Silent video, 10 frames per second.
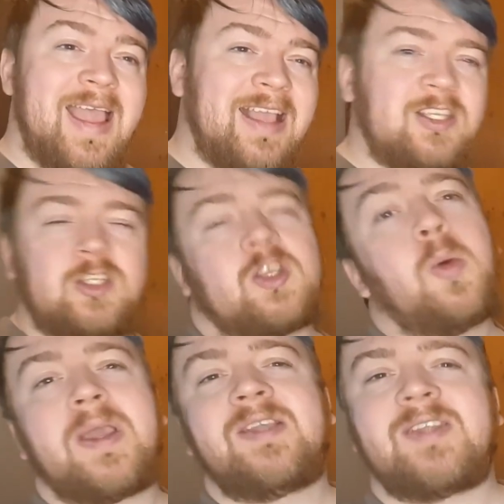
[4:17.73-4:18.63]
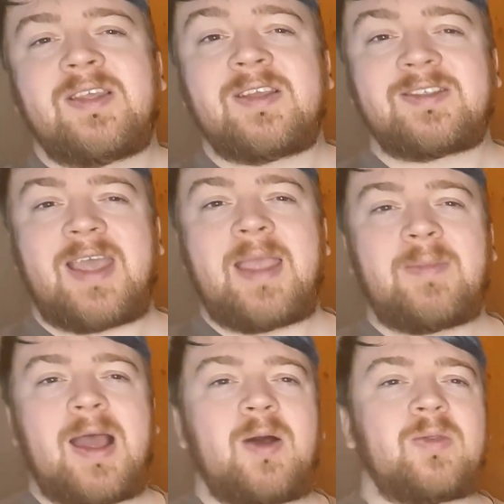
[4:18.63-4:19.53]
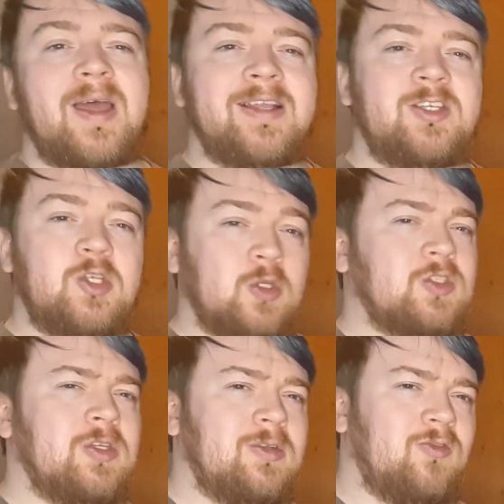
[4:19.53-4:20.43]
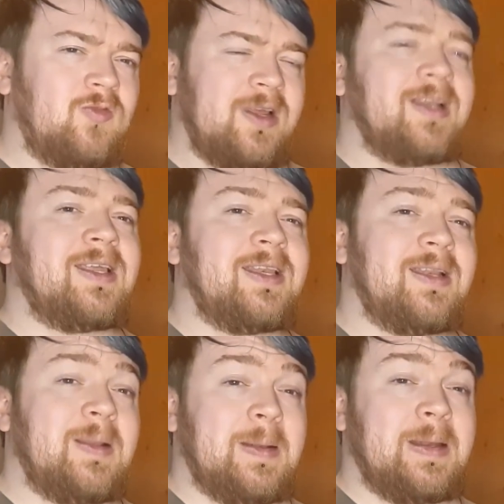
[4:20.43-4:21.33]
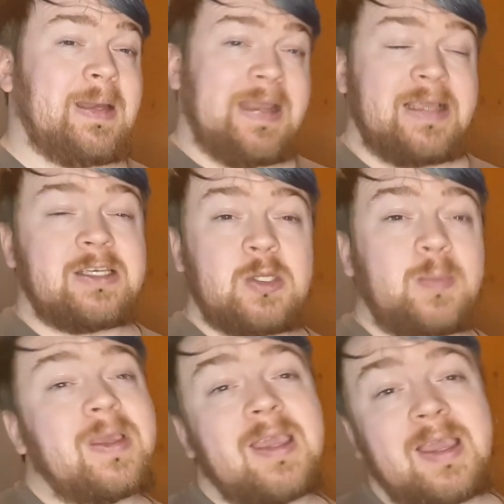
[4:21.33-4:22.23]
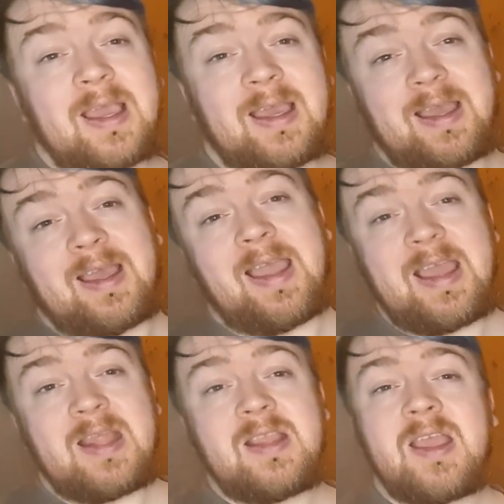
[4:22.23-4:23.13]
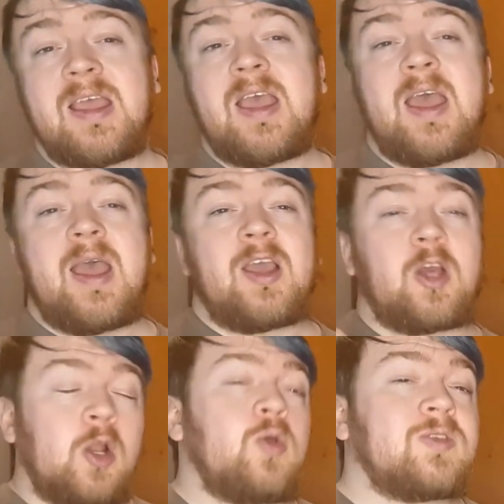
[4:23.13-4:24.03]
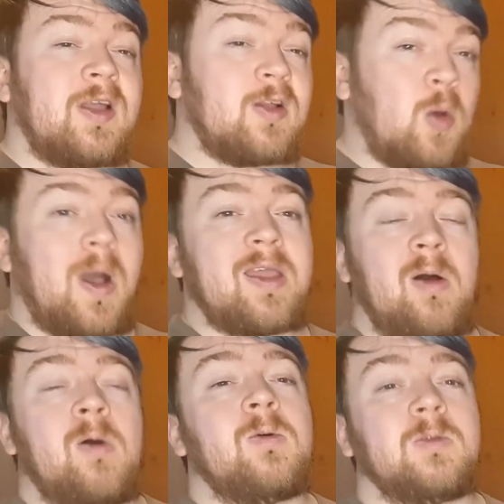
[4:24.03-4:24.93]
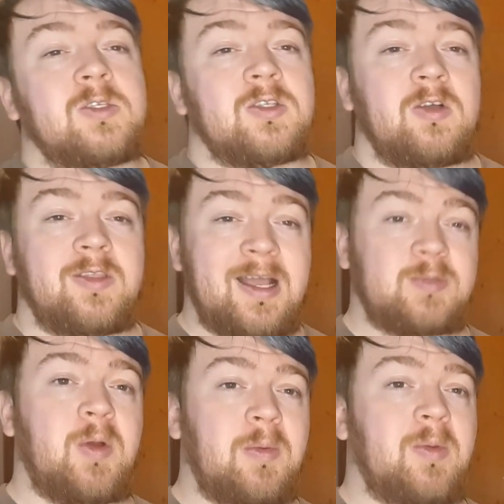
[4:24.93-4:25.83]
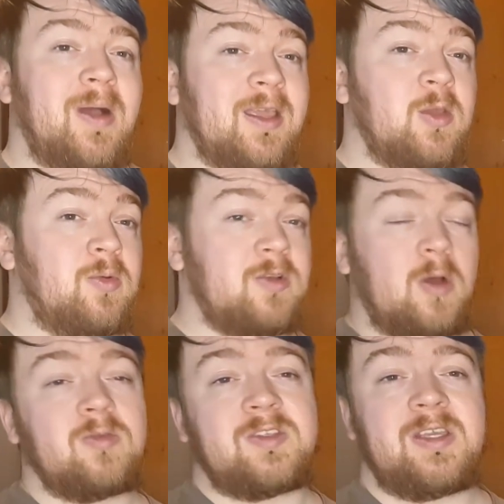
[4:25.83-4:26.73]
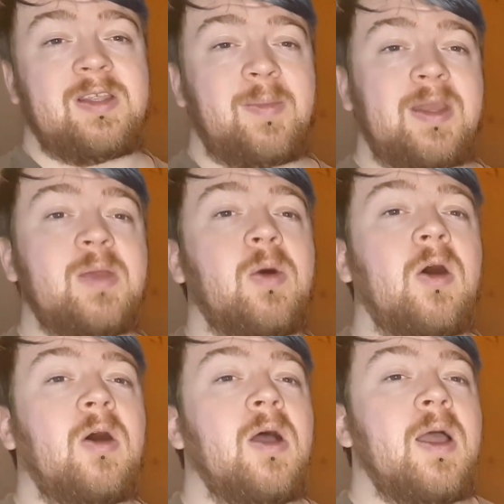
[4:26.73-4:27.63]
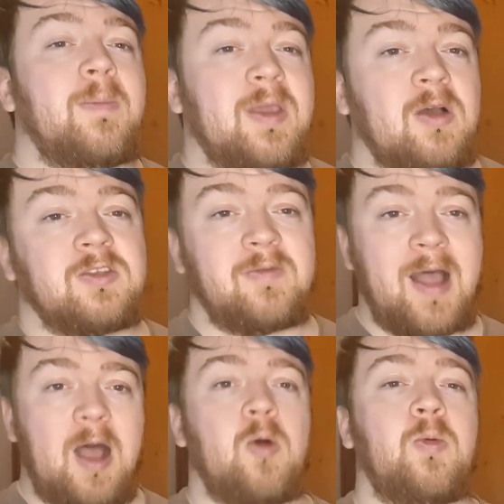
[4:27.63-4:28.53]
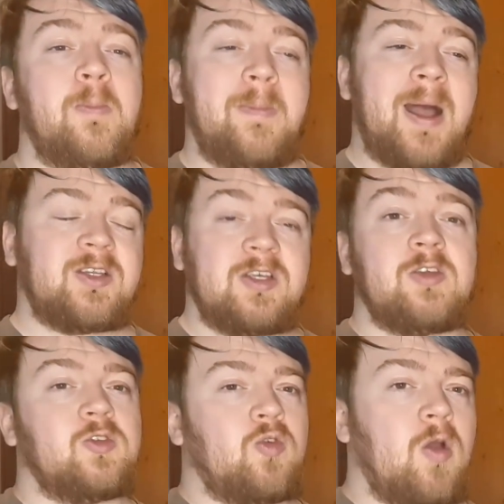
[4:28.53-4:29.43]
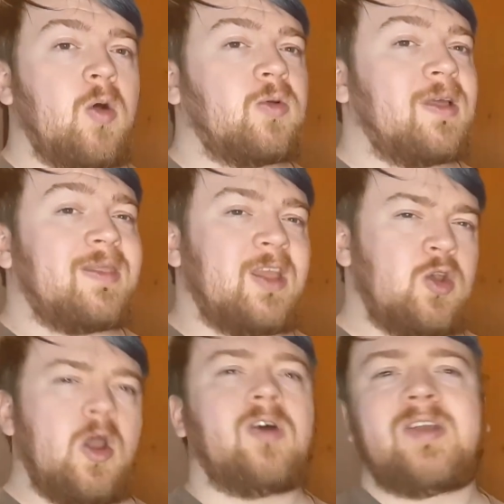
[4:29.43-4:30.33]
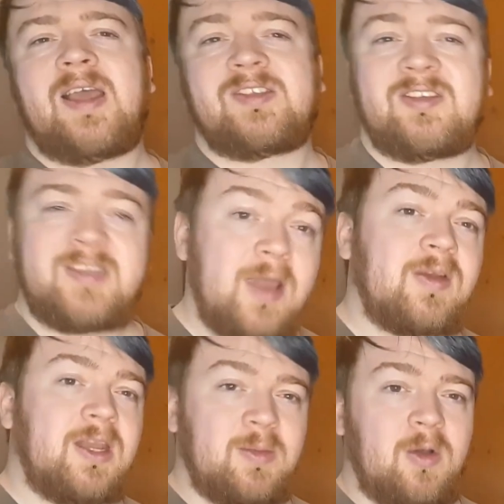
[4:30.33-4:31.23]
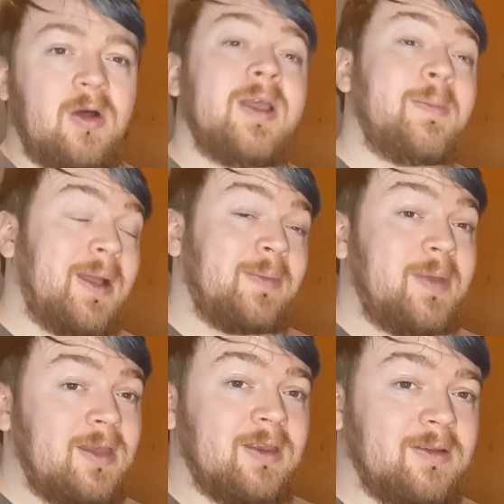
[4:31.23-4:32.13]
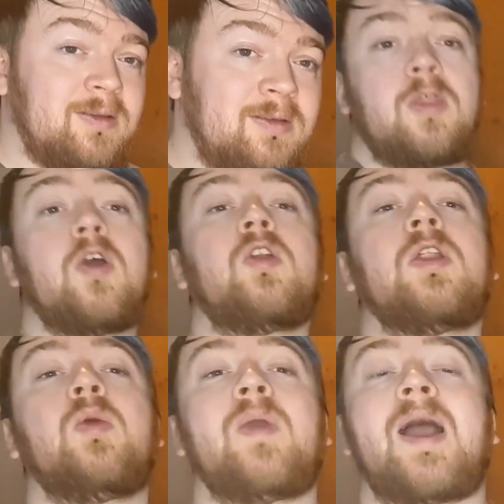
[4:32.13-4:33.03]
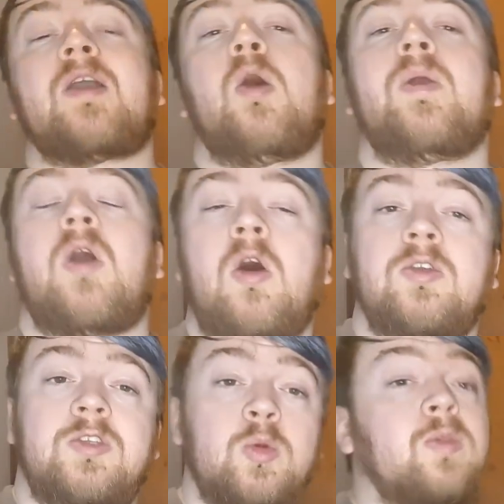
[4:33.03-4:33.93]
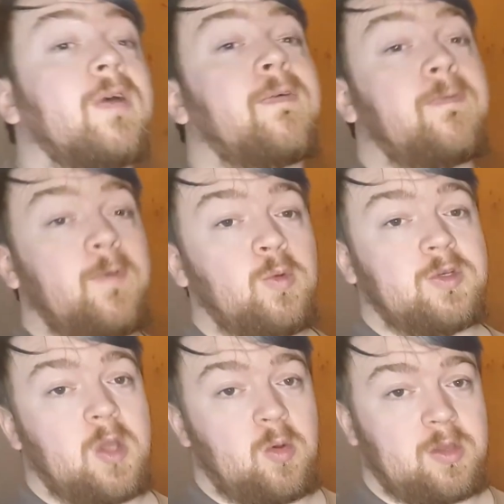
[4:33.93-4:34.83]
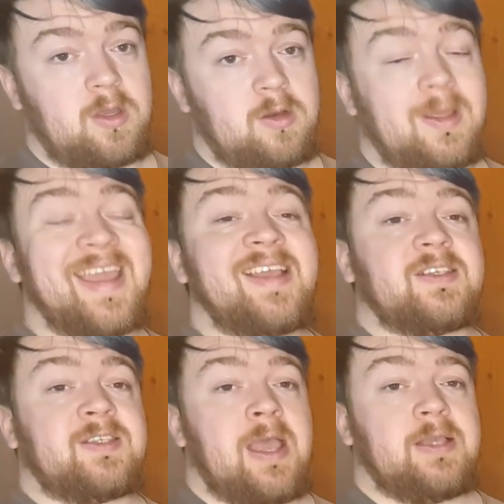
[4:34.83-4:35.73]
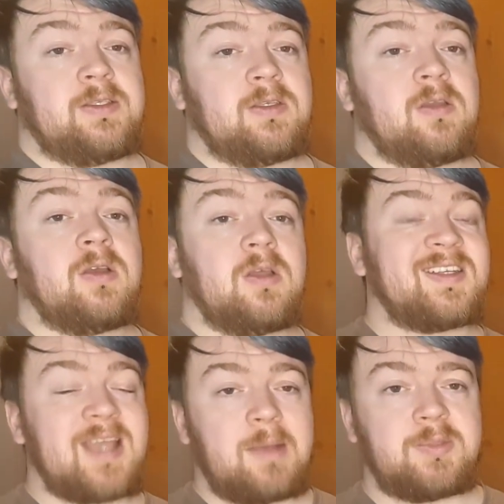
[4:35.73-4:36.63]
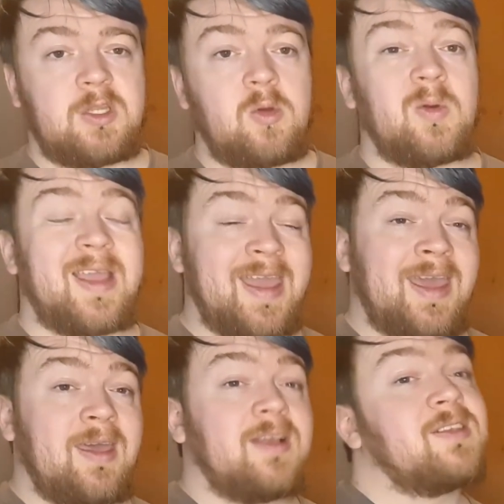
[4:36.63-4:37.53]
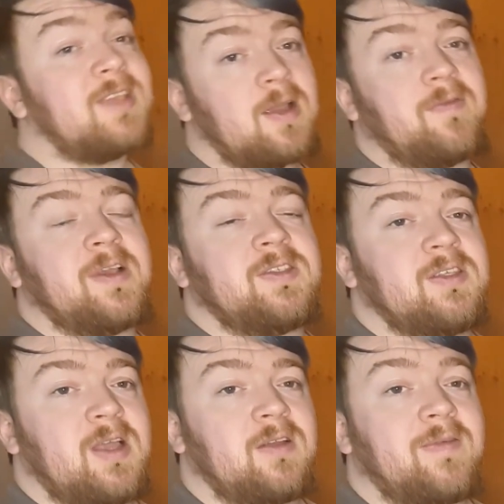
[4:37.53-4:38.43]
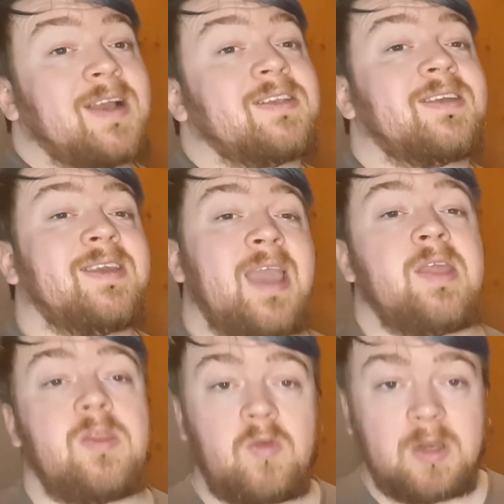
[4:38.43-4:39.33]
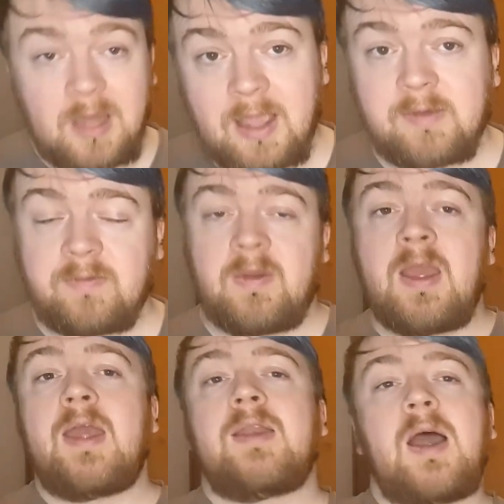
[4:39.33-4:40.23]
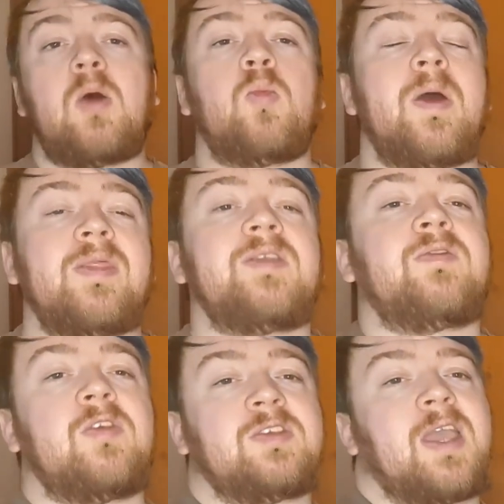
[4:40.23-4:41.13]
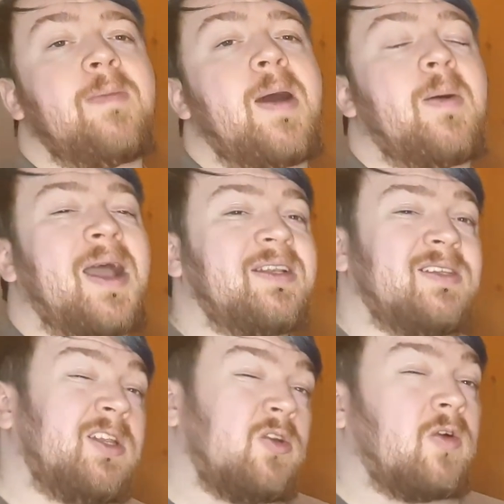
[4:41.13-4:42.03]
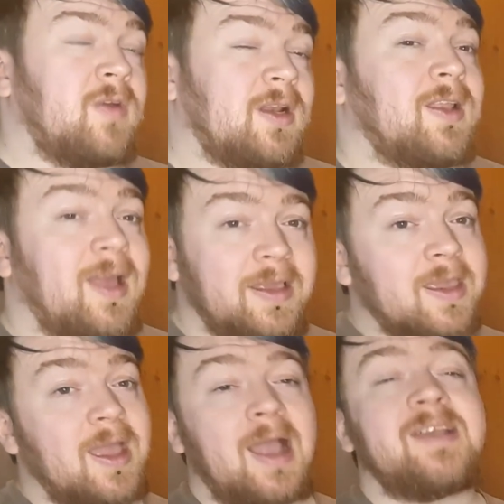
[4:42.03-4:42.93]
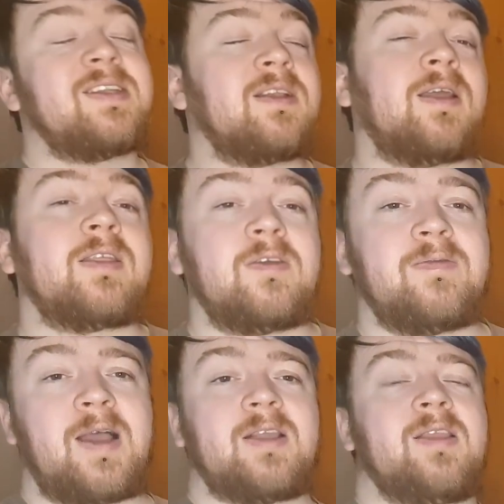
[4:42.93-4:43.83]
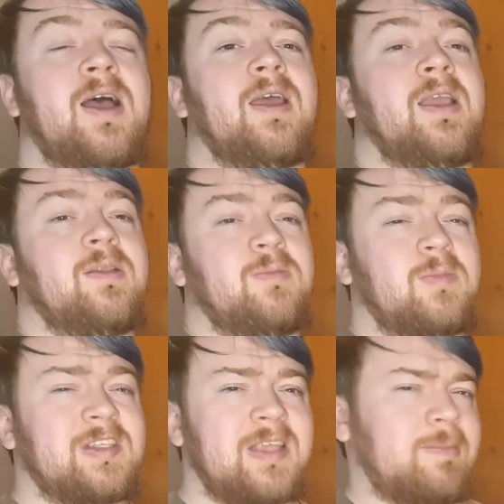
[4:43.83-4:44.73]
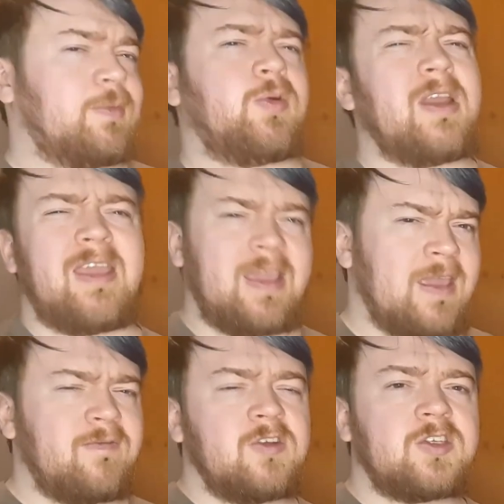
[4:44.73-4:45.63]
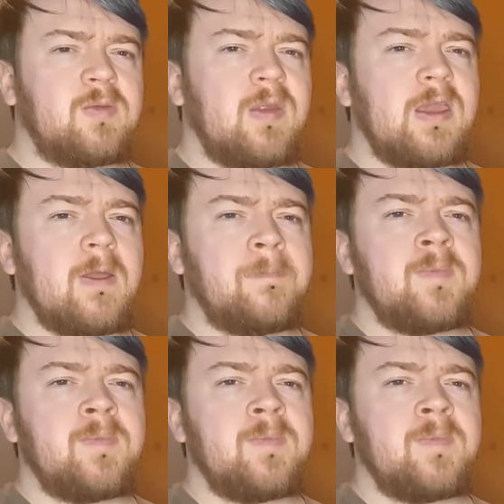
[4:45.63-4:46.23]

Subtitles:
is so easy in this game now that it doesn't really need to be in. Clues are quite old, so that's probably why you don't see them anymore. Because of how Magic has grown, they're not necessary anymore, in my opinion. Thirdly, we are going on to the food token. It says, tap 2, sacrifice this artifact, gain 3 life. Now, when this first came out, I did not really like it. I did like the fact that it seemed pretty even to me